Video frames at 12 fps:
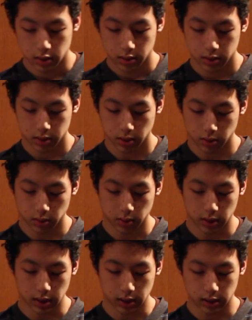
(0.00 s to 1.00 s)
So
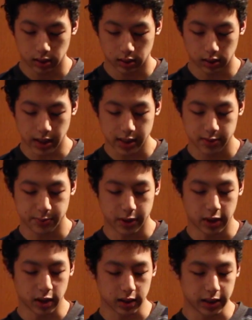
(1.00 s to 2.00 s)
last but
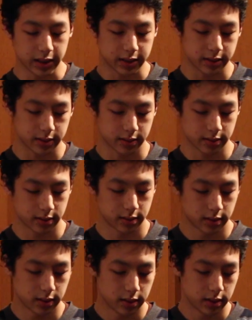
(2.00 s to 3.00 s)
not least,
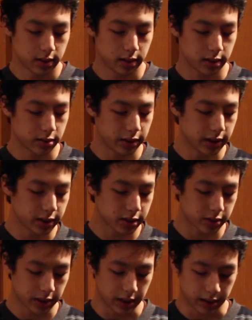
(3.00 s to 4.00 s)
the green
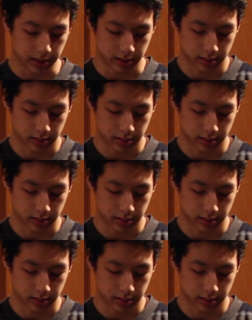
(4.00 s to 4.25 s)
screen.